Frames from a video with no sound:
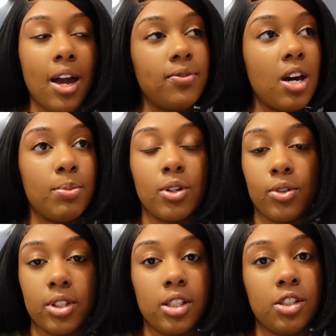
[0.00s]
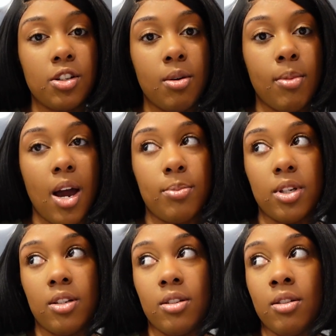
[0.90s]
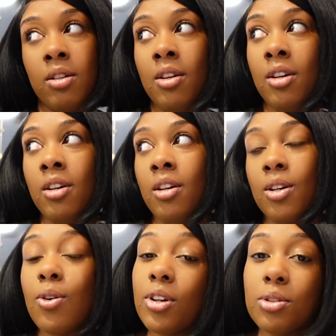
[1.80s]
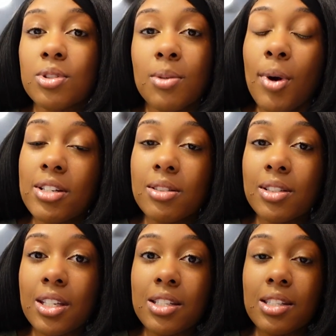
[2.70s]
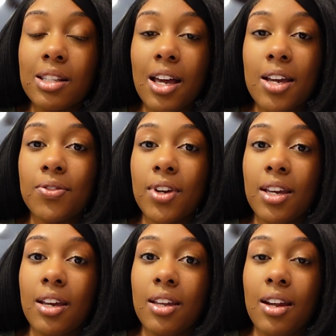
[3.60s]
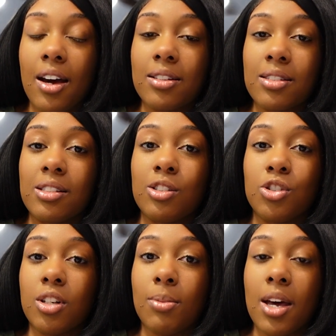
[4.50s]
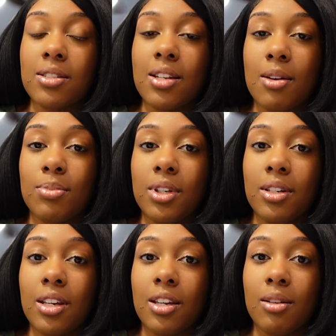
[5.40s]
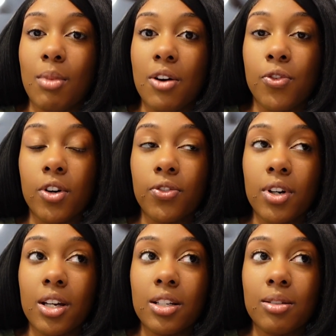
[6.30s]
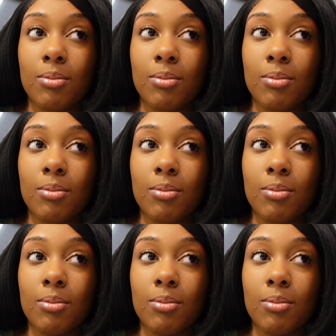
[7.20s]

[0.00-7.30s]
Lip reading: I have not been going to the gym. I've been going through some personal things in life, and honestly the gym has not been in my forefront,